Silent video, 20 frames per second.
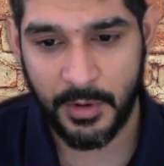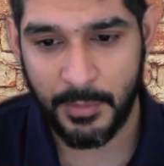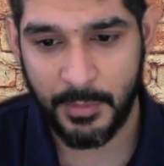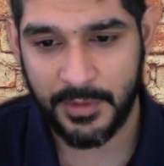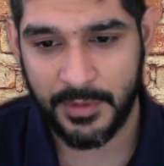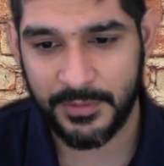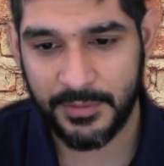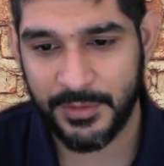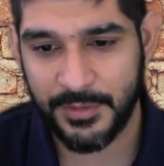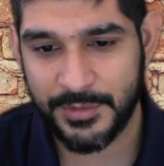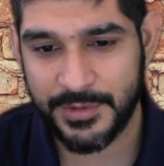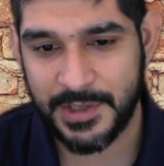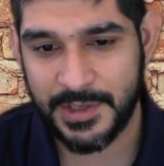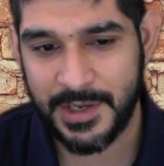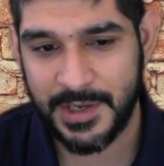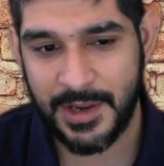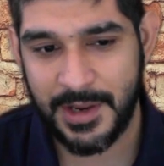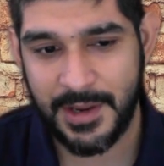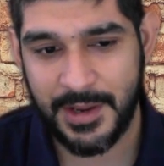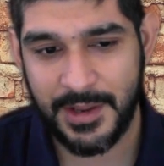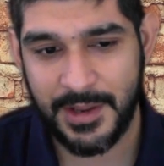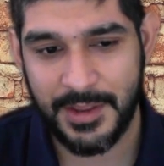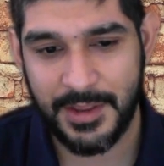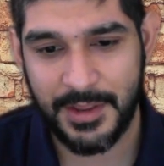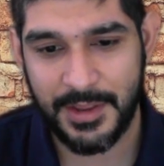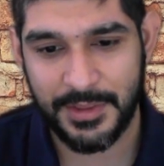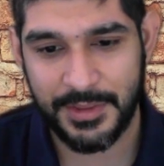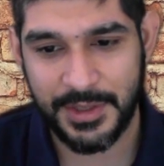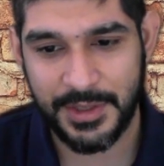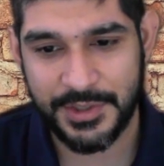Because usually
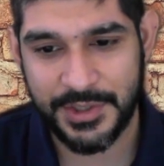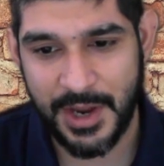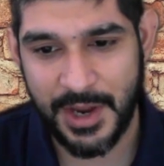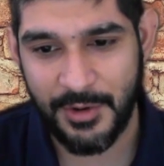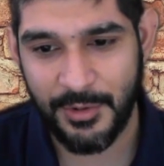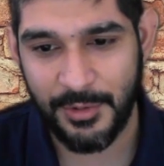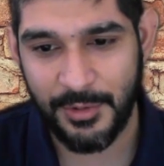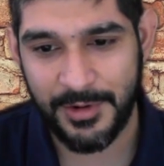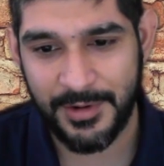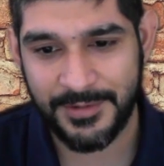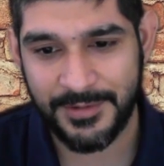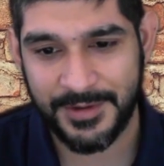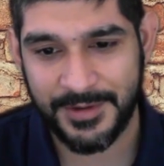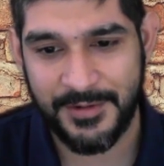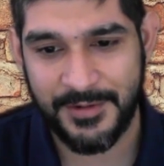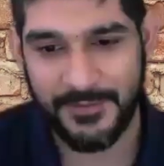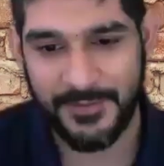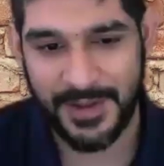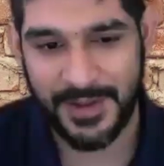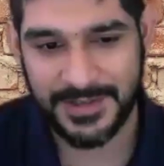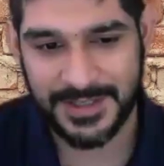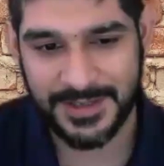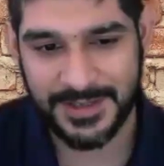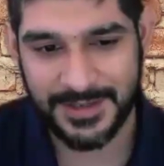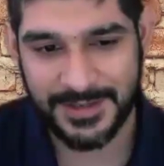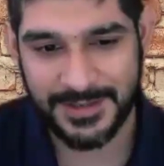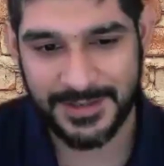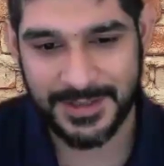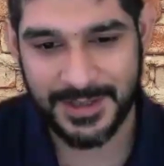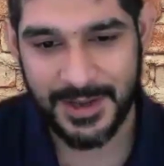the shareholders and
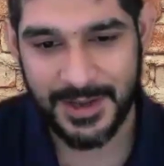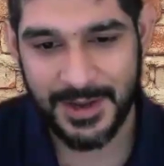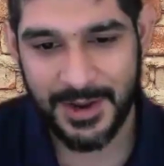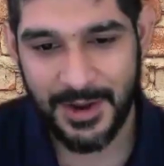investors